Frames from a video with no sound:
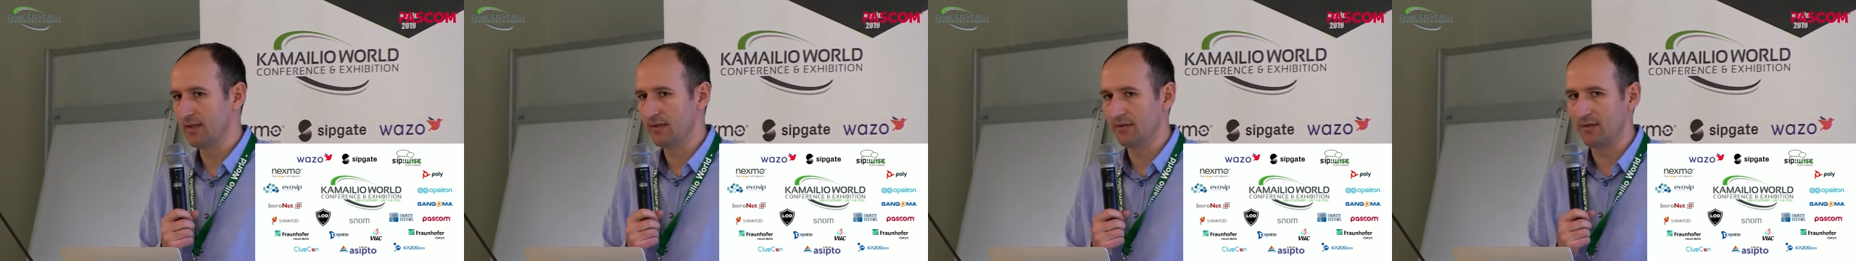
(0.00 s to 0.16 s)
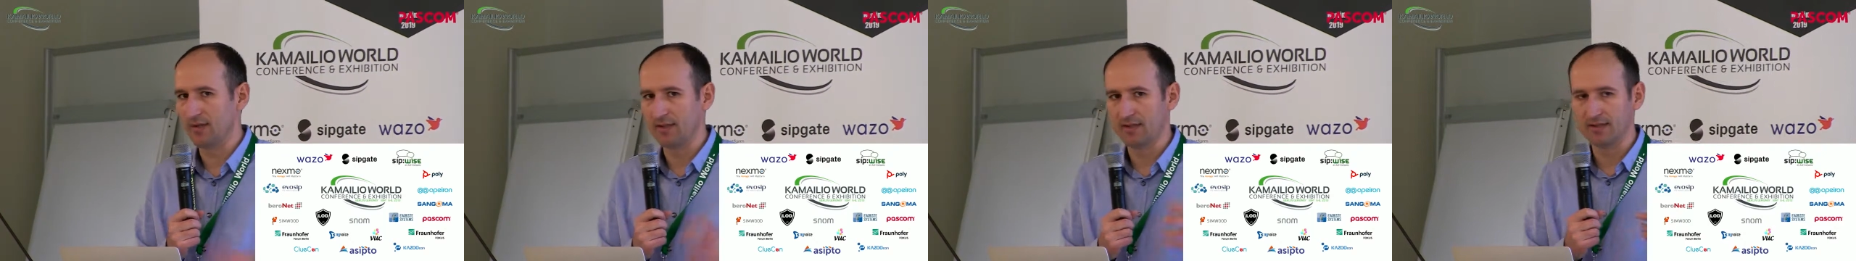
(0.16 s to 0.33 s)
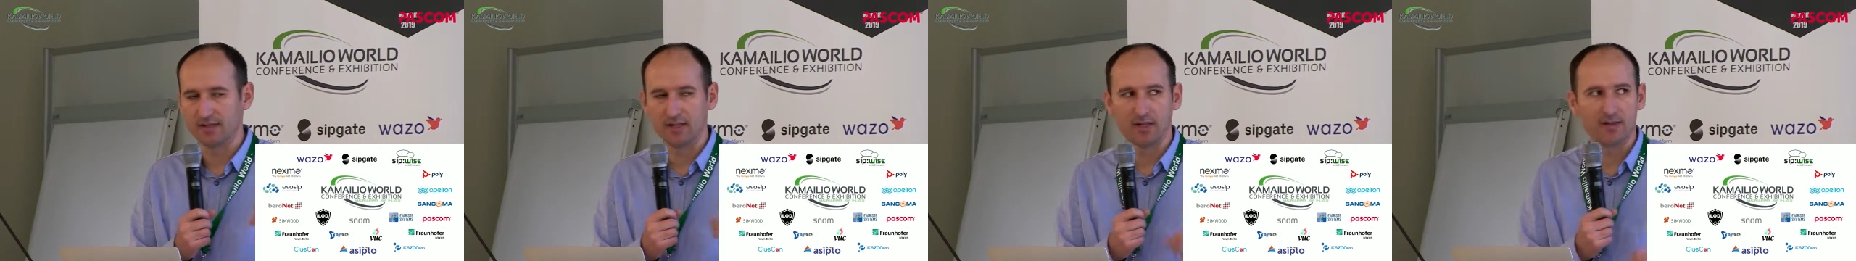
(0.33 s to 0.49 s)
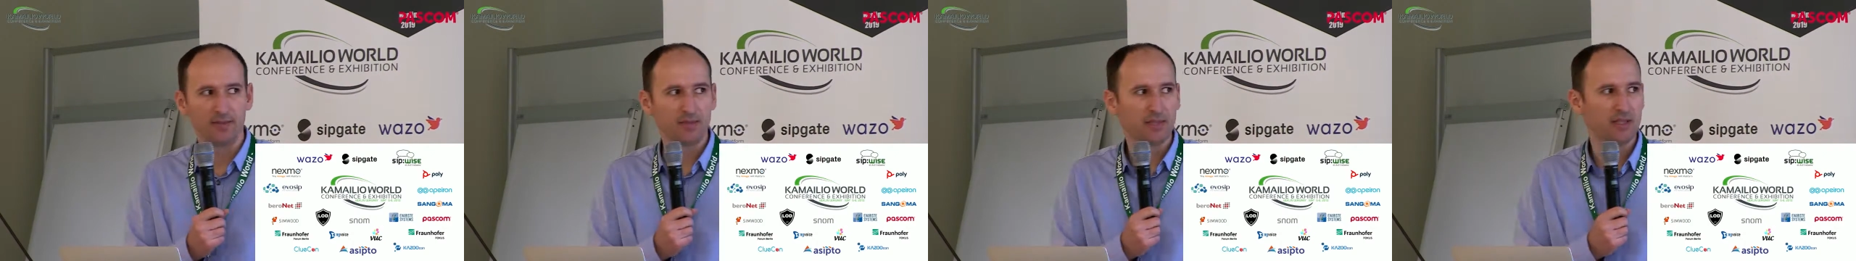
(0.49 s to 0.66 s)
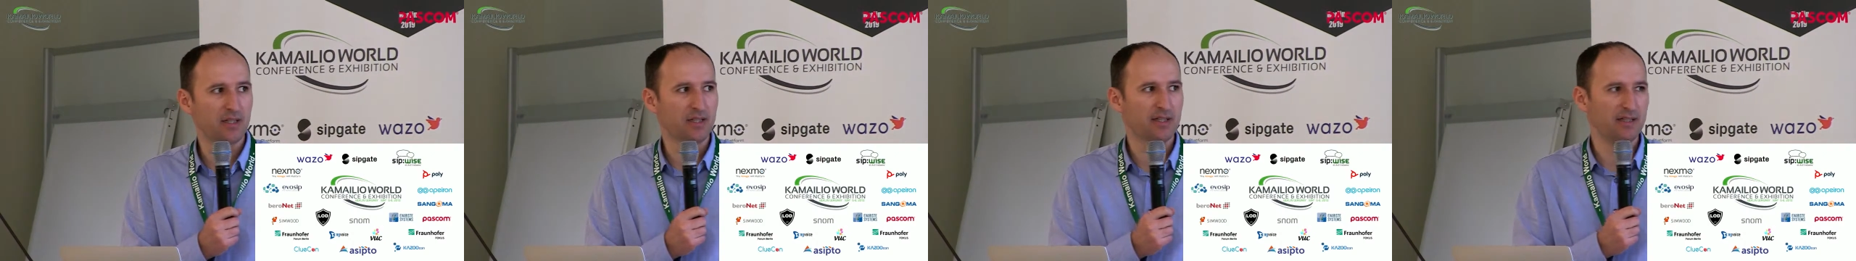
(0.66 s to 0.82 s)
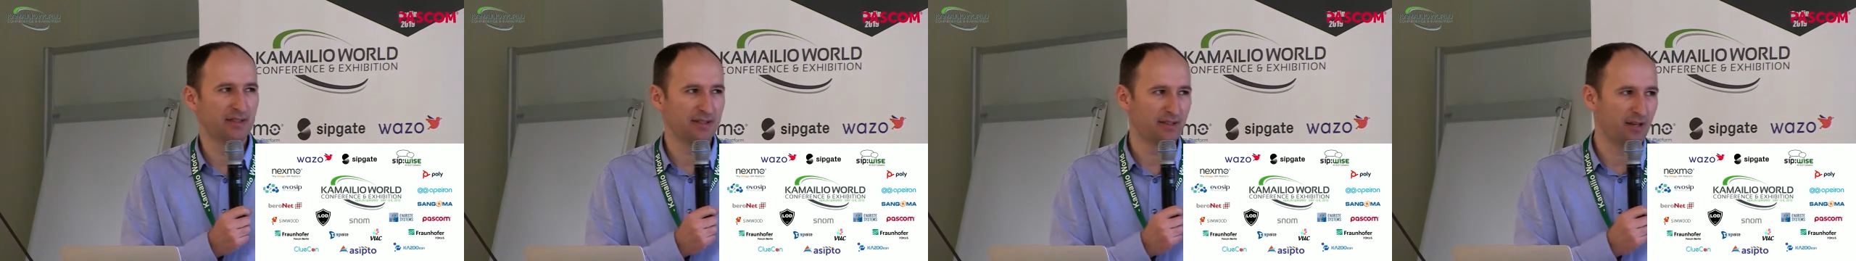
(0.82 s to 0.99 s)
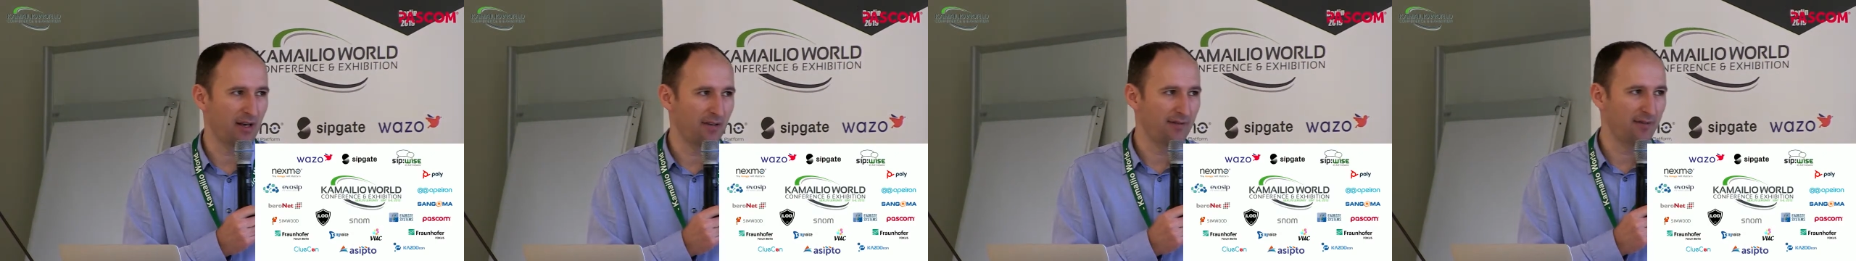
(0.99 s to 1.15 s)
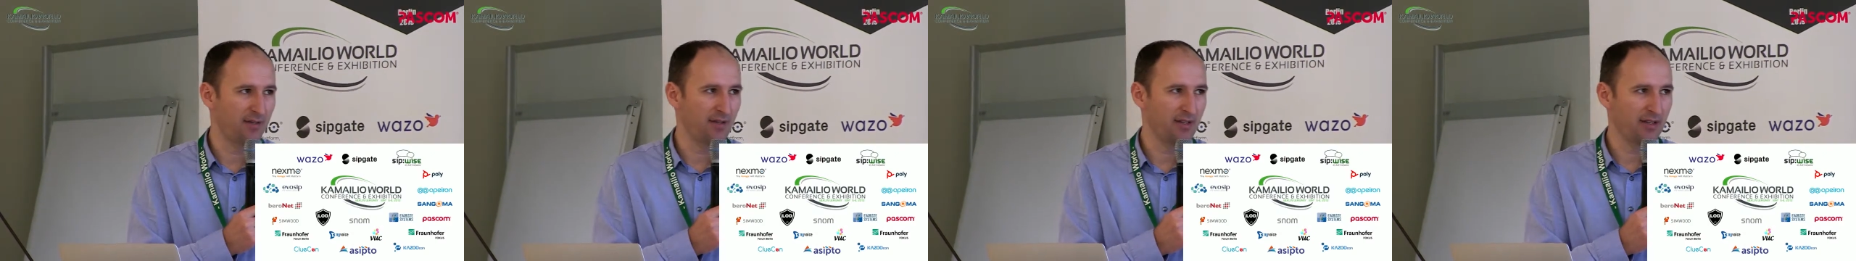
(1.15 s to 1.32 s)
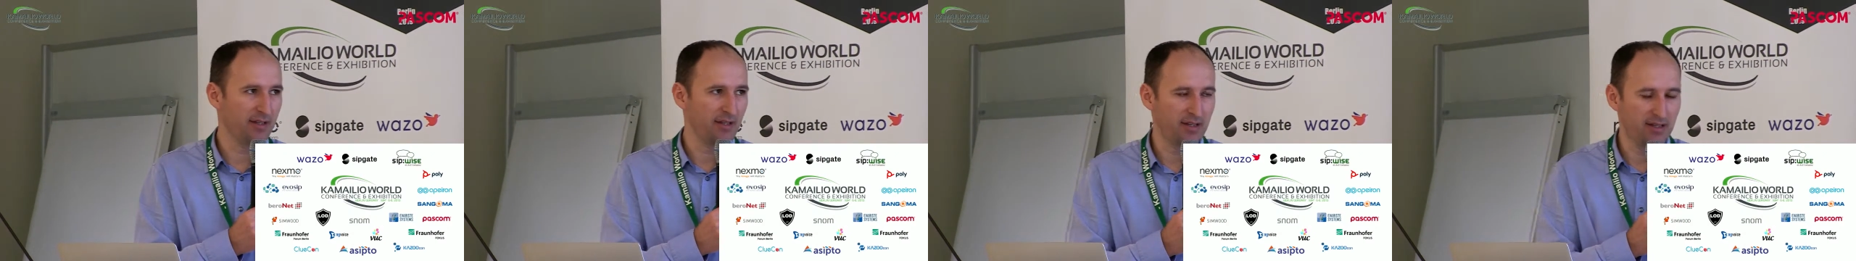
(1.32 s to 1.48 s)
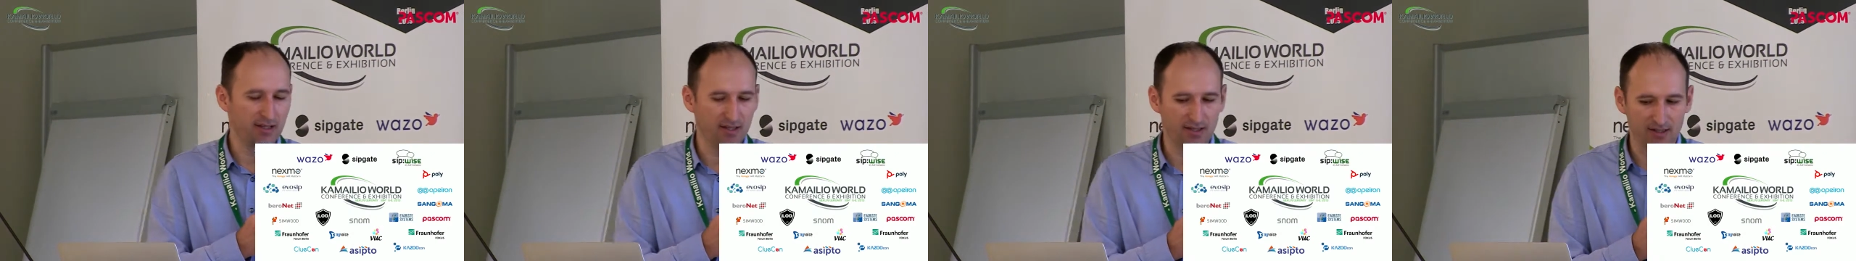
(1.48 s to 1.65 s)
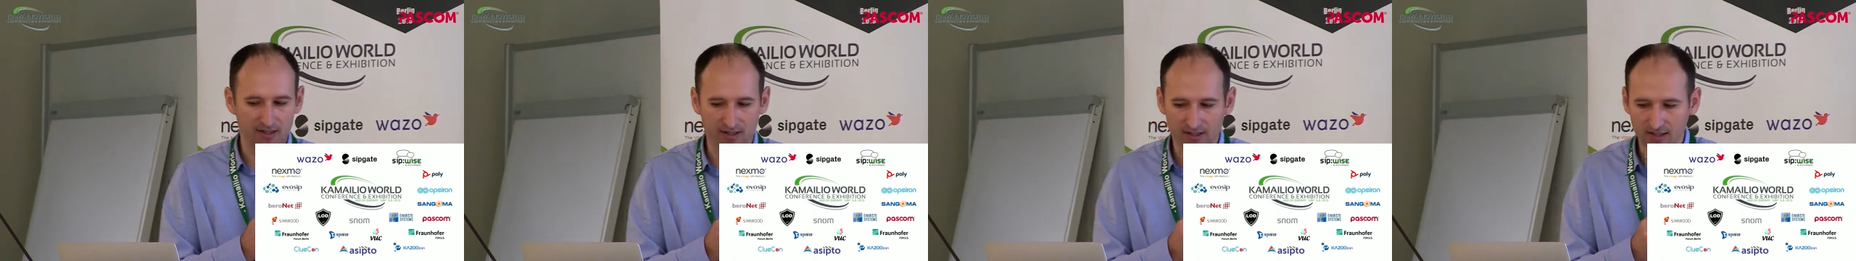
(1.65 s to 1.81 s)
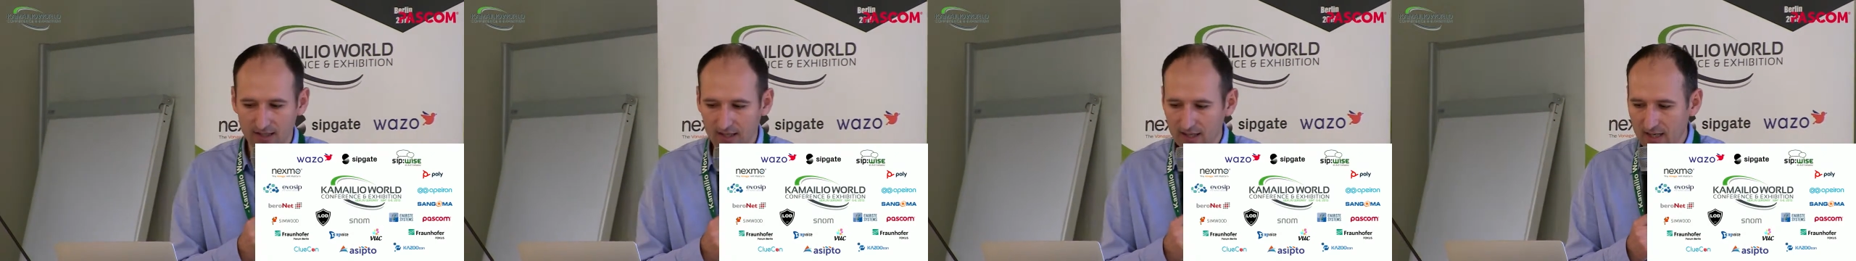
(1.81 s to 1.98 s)
run some raffle
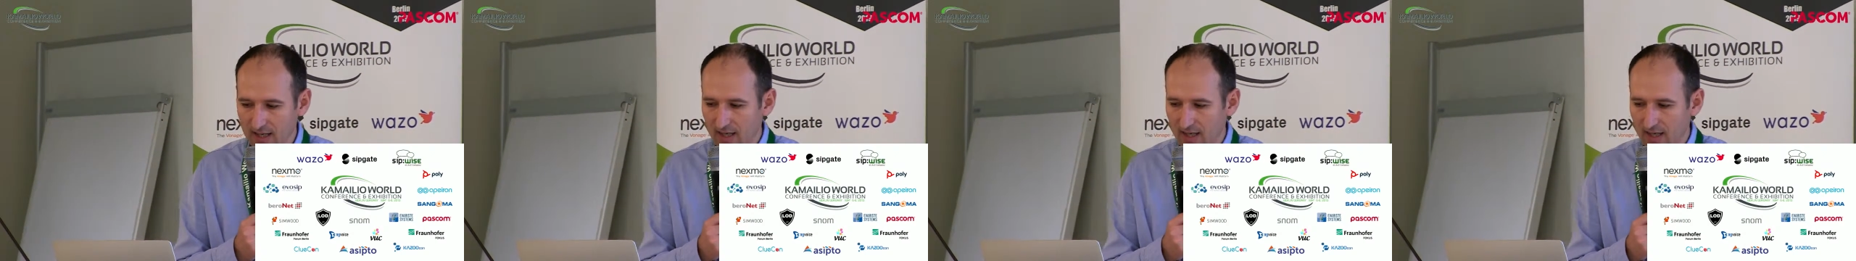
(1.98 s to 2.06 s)
here.